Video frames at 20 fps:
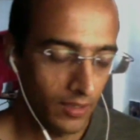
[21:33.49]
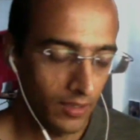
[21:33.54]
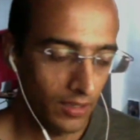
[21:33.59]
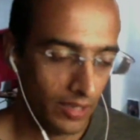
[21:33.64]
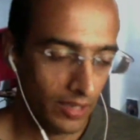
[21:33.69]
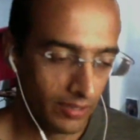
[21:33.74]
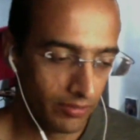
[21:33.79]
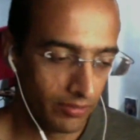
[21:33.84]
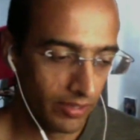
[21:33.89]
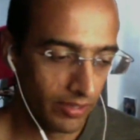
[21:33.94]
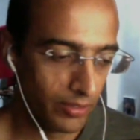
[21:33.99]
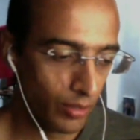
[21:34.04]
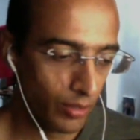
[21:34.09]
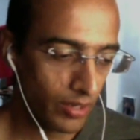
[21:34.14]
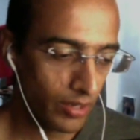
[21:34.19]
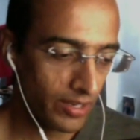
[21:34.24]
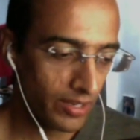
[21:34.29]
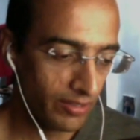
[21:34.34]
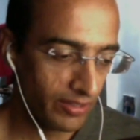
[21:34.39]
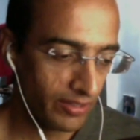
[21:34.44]
like when you are
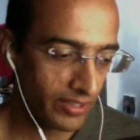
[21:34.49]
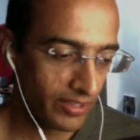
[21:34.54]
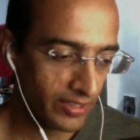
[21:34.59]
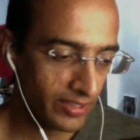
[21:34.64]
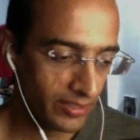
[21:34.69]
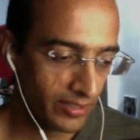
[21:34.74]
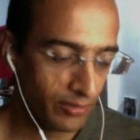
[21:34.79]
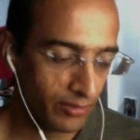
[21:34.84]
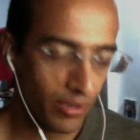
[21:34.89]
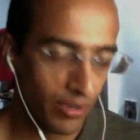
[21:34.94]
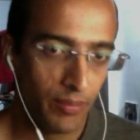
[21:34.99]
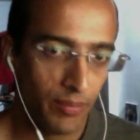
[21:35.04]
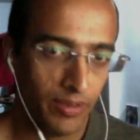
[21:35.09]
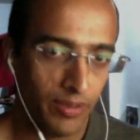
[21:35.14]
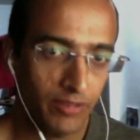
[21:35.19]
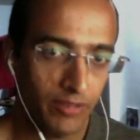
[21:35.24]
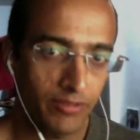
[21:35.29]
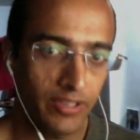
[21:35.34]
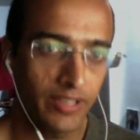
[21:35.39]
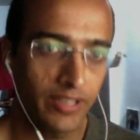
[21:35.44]
living in an
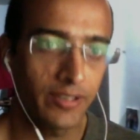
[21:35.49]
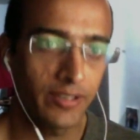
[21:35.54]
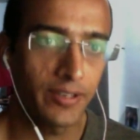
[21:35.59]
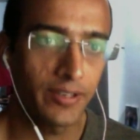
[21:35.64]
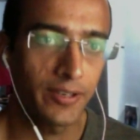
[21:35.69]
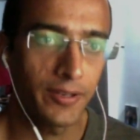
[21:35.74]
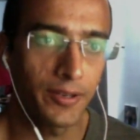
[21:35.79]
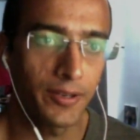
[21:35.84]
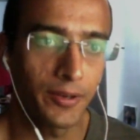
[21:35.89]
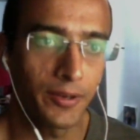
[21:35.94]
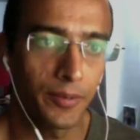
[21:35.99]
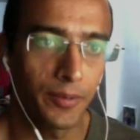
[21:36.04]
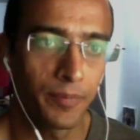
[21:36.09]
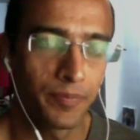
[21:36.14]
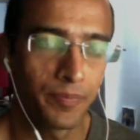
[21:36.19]
environment where